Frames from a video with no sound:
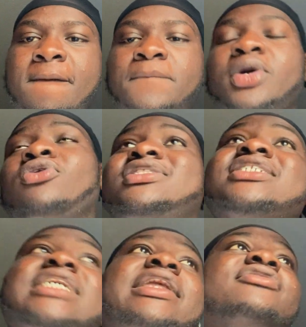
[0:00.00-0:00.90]
Bro,
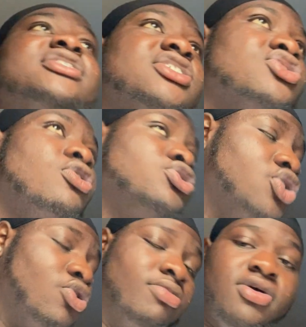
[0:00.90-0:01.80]
this energy is no
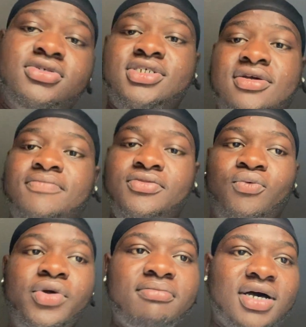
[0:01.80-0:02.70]
joke, bros.
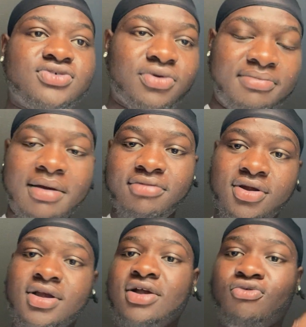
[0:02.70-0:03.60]
We must
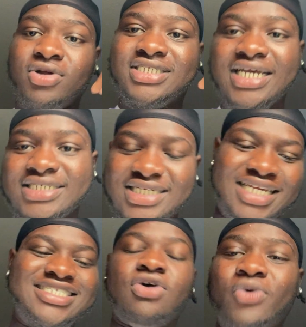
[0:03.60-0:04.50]
remember retention
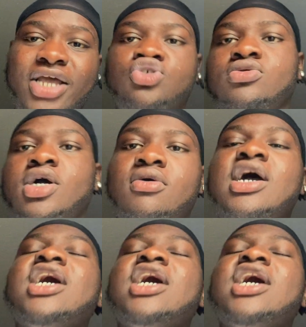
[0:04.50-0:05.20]
is the way to go.